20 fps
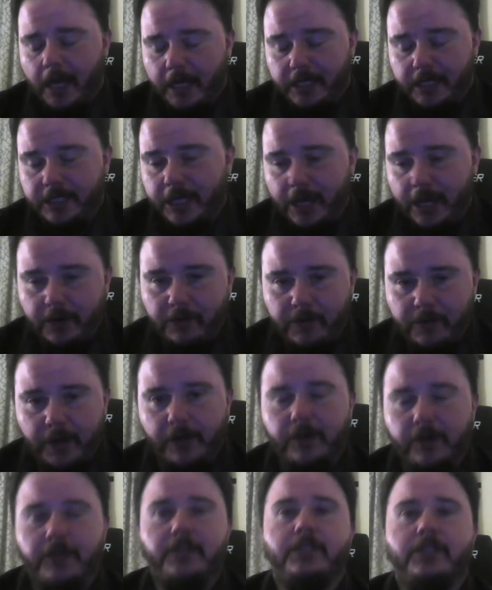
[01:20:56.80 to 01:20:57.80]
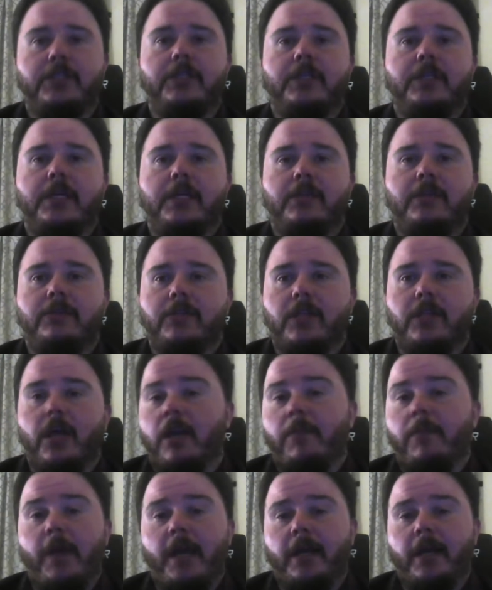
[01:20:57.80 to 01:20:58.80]
had a shattered marriage and, and there's
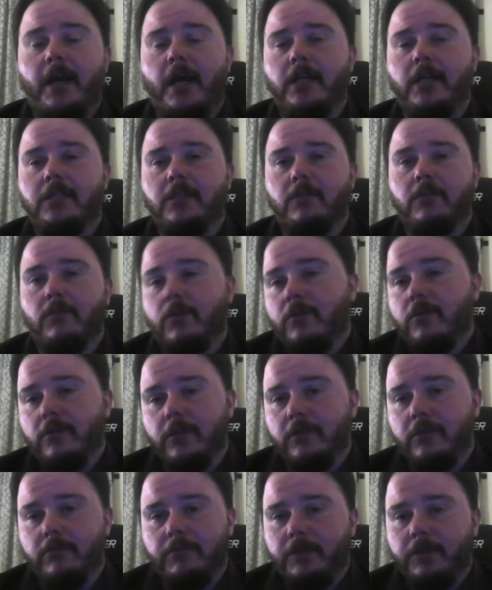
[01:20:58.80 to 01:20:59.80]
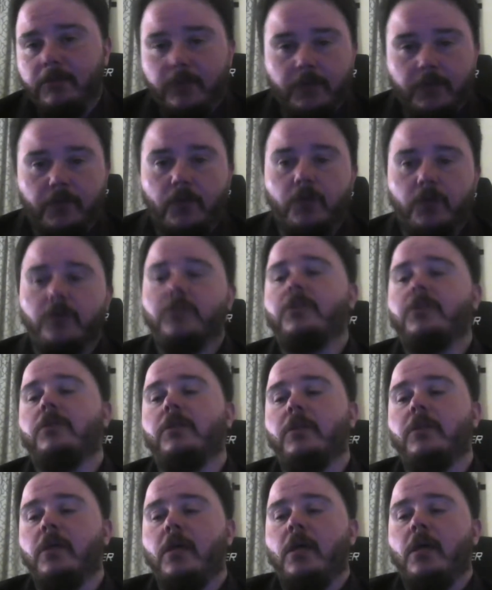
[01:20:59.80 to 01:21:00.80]
a lot of bad guys in the world and people
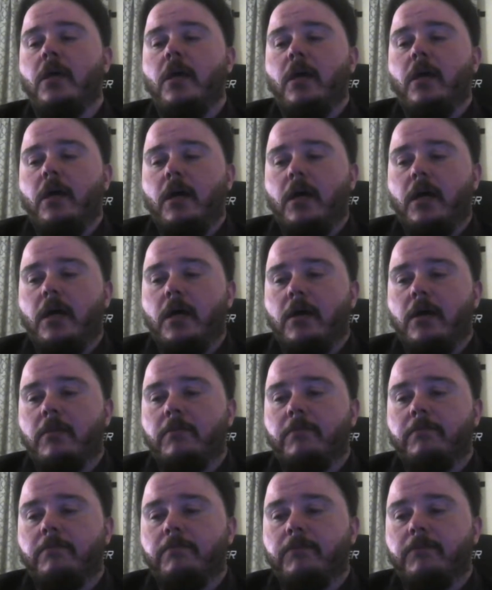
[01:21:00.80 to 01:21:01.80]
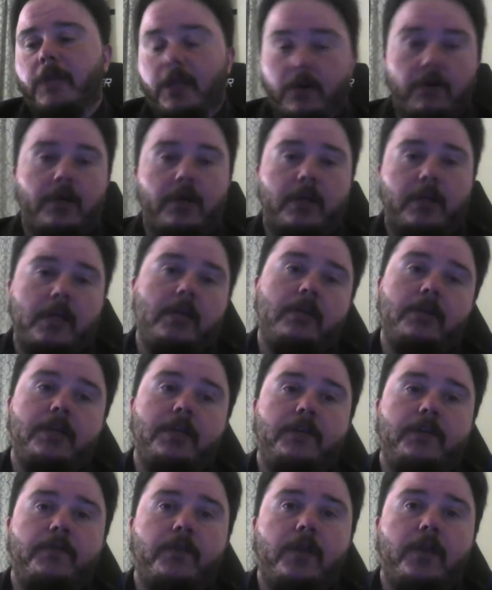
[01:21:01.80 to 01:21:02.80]
divorce and um, they go online
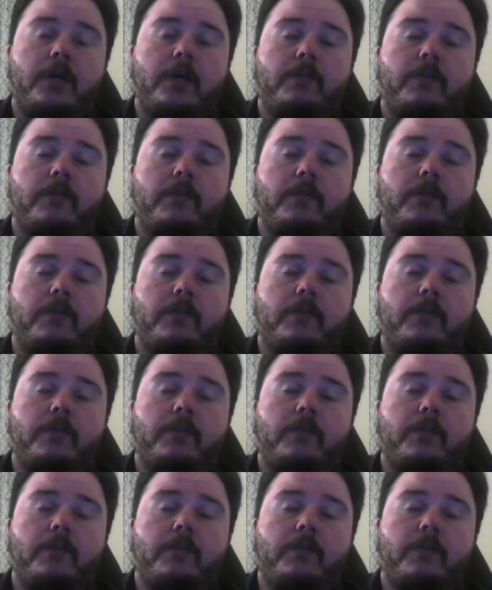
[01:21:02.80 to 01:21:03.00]
looking for